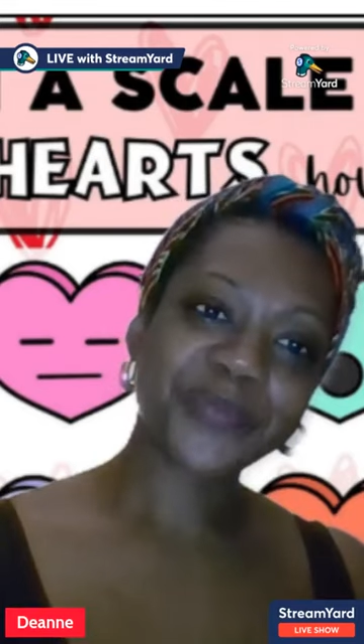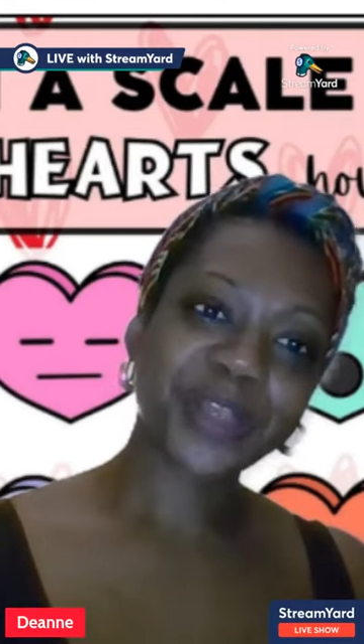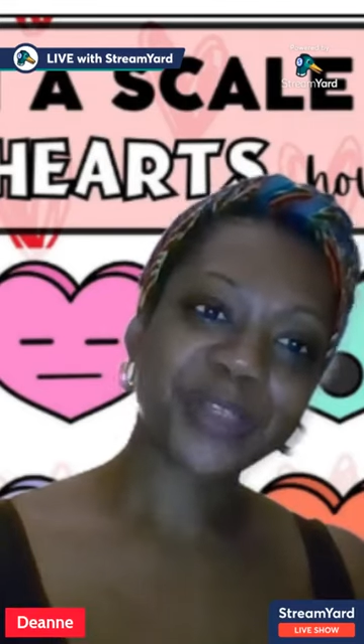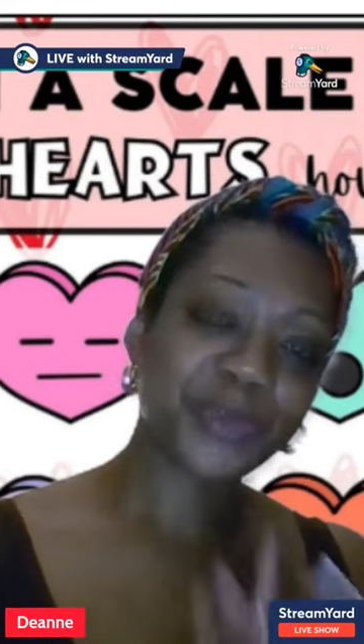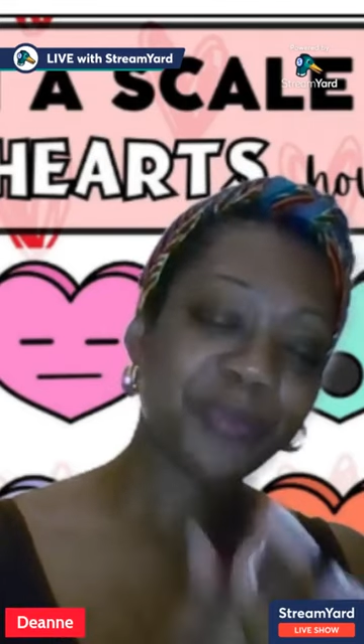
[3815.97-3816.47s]

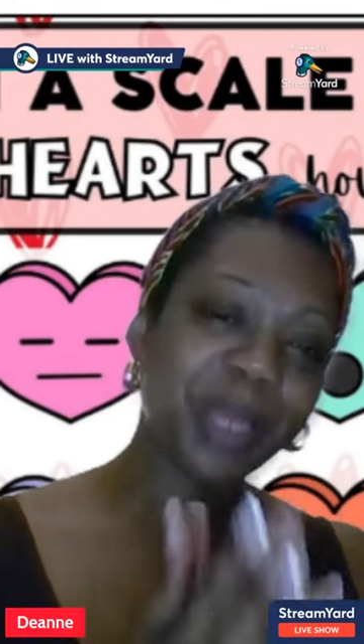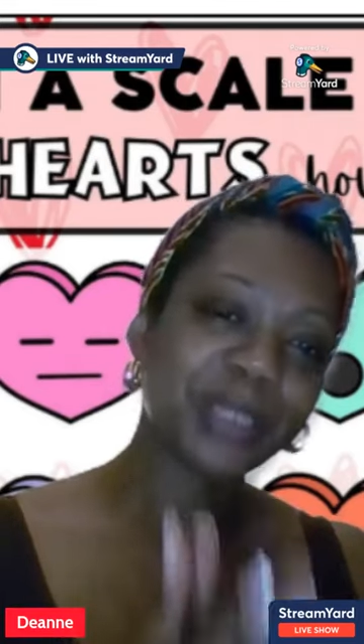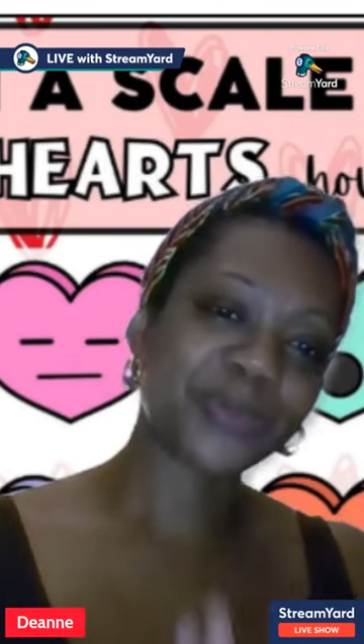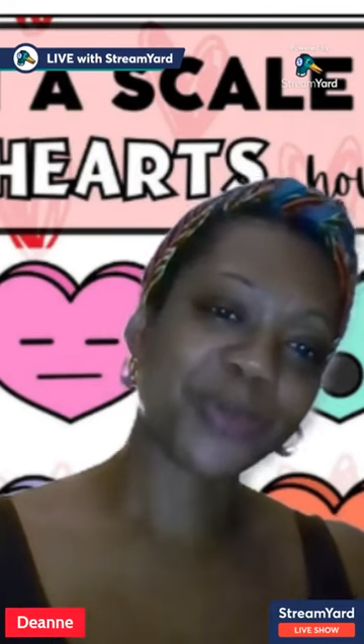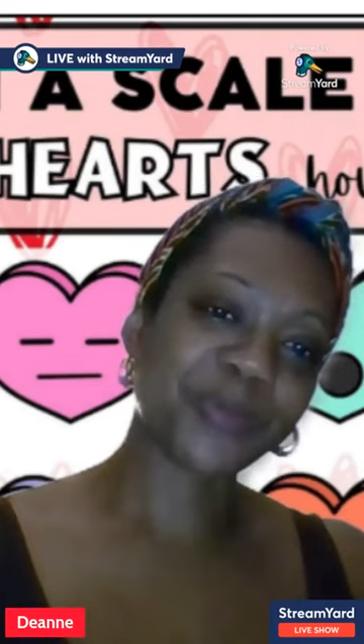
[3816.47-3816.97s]
So you might
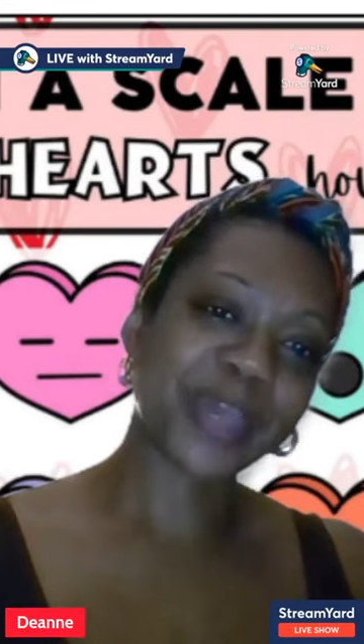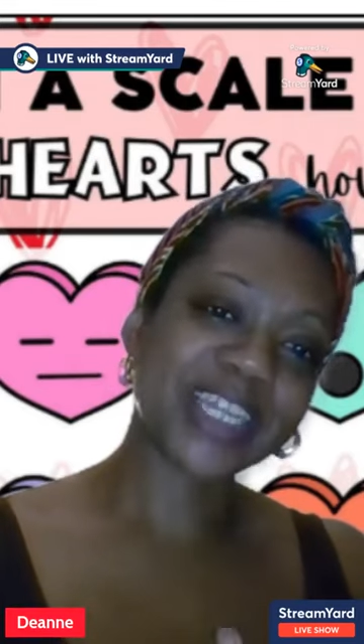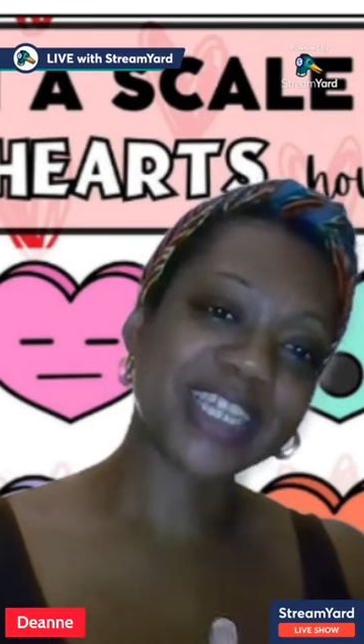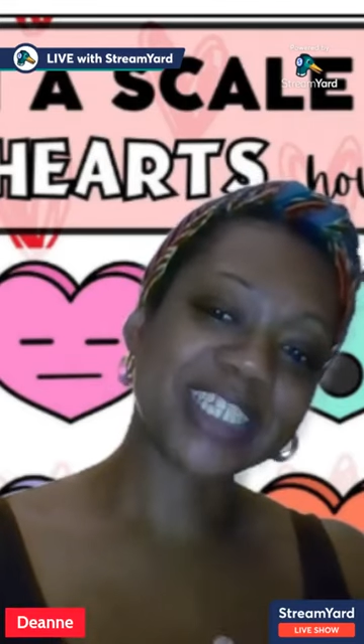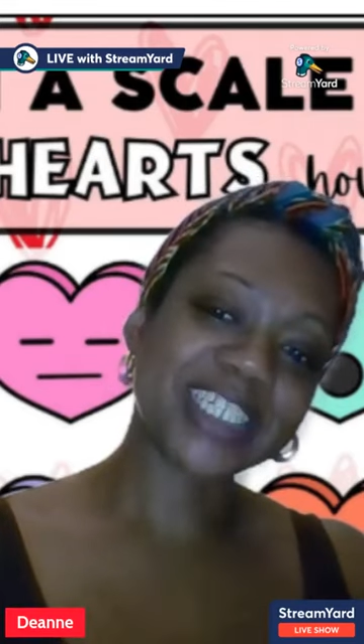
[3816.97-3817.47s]
as well make
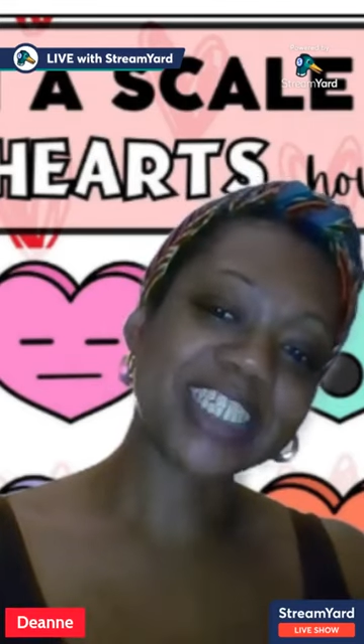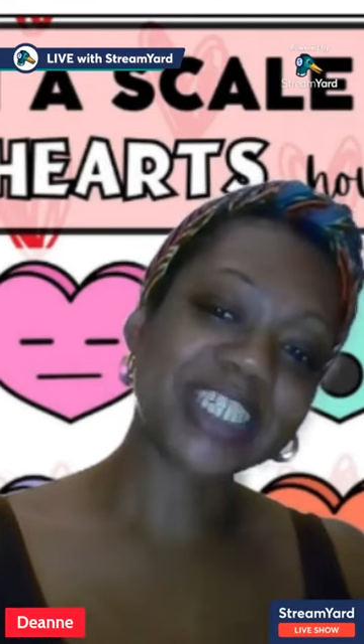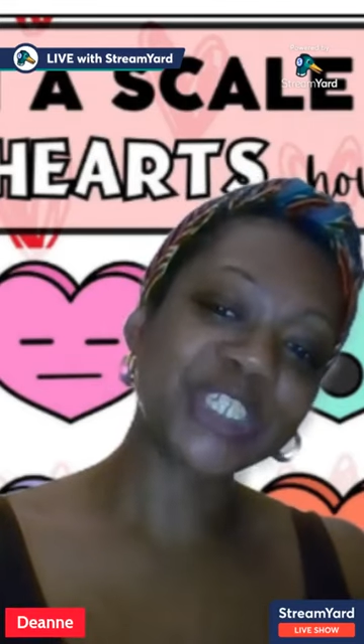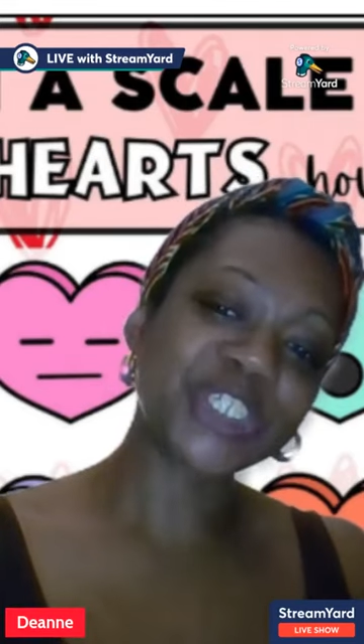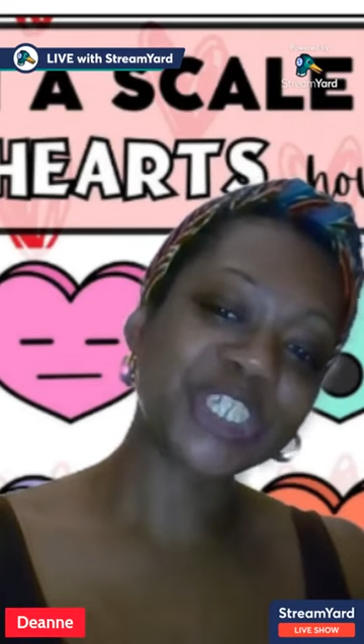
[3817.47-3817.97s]
the
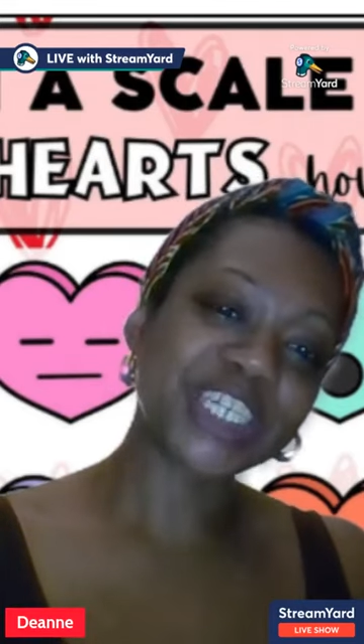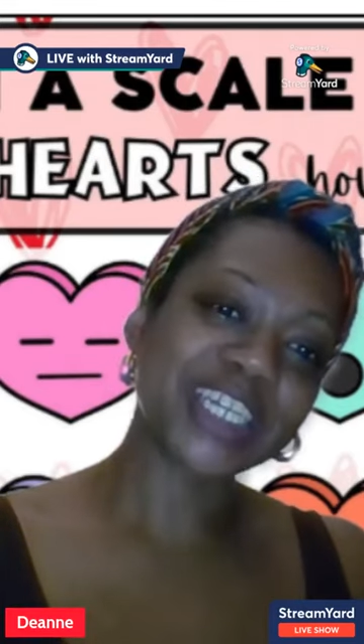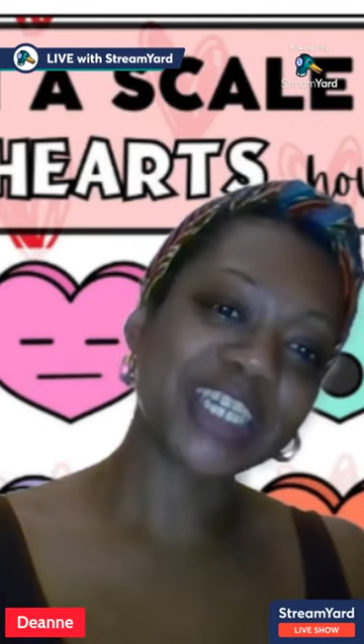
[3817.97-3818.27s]
decision